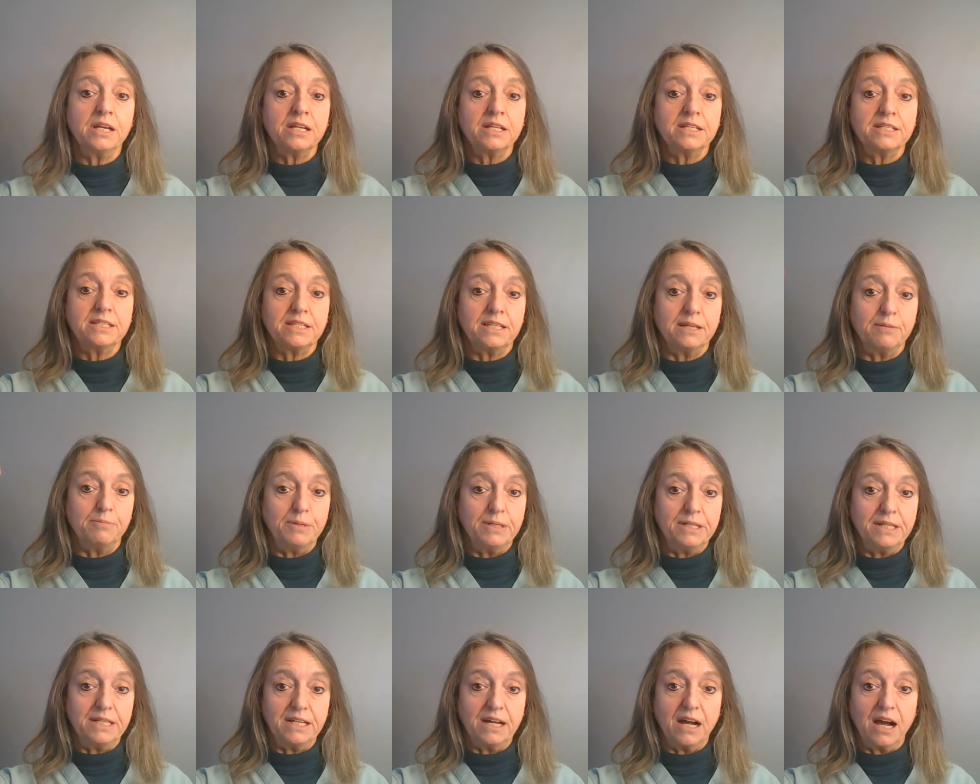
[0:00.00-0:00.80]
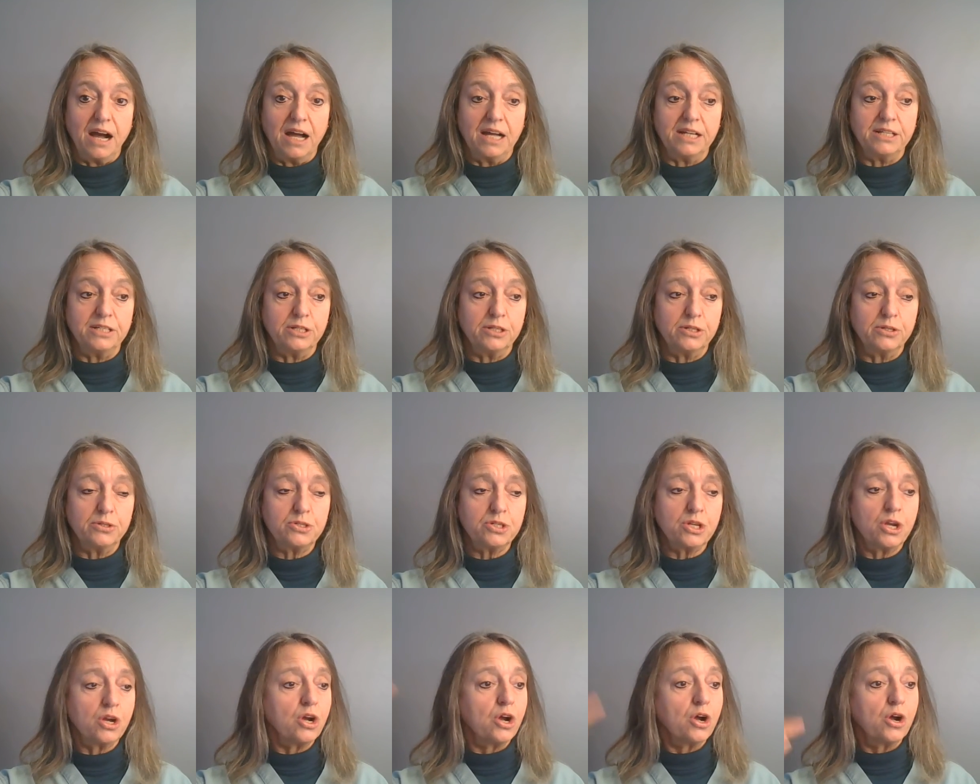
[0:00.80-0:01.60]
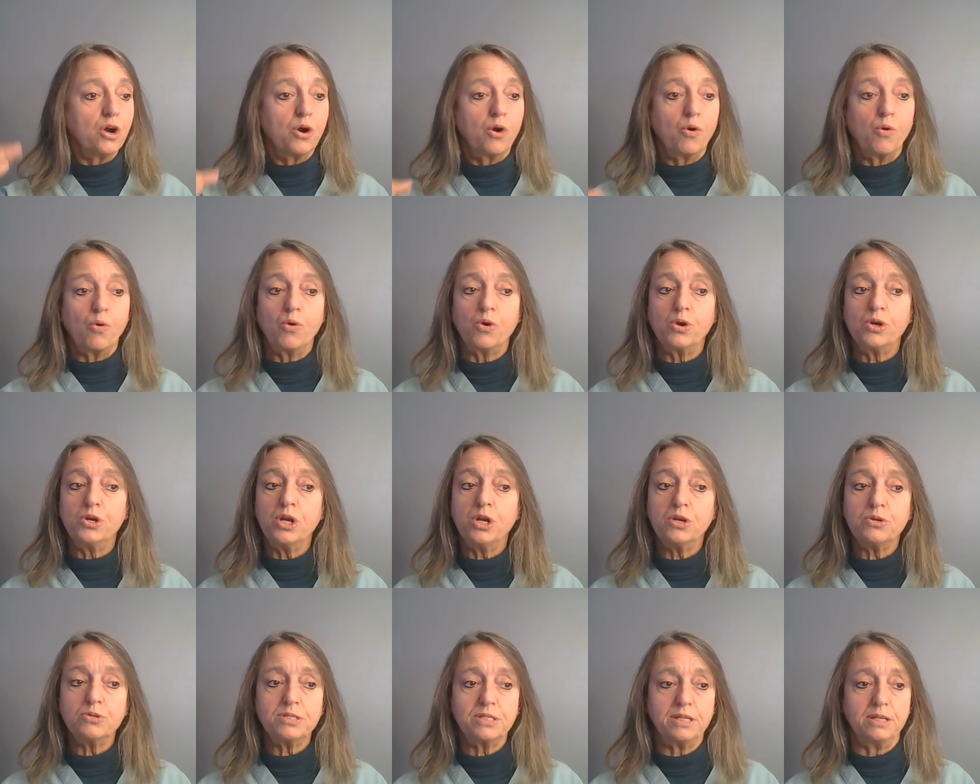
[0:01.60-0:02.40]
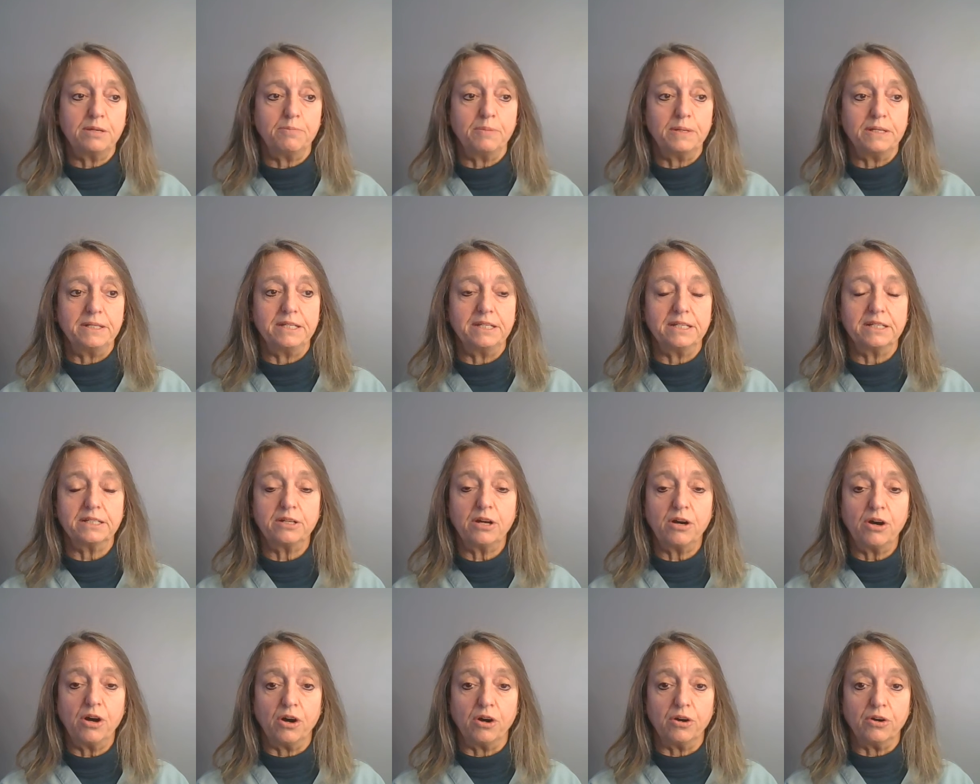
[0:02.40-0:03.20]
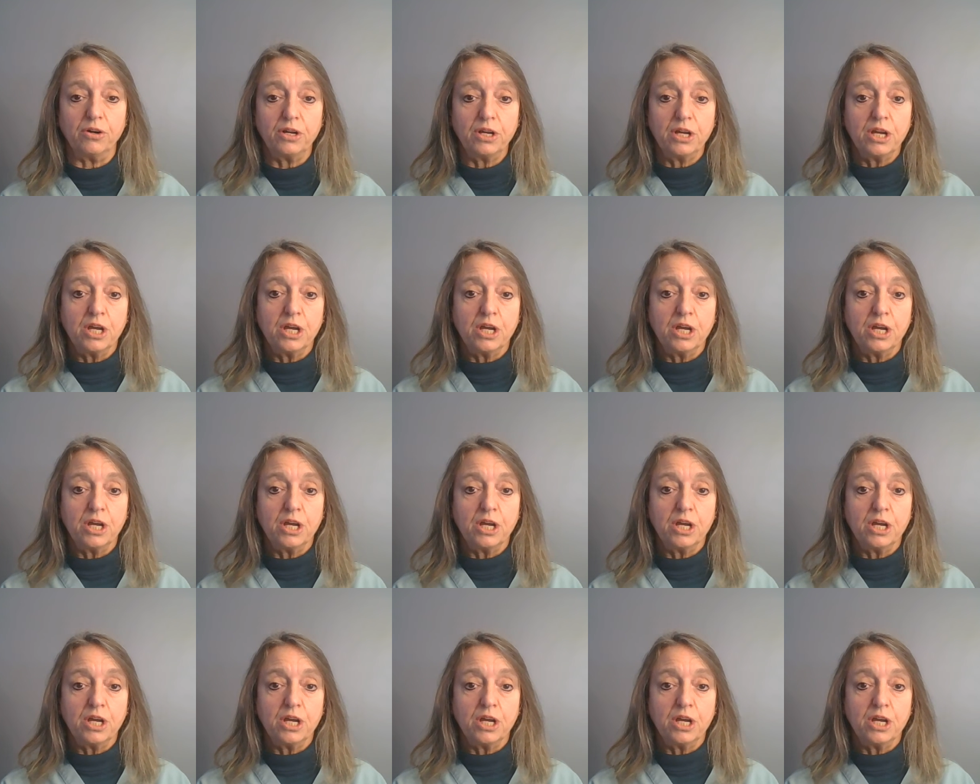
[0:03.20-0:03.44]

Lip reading: CBD high dose, or no CBD at all.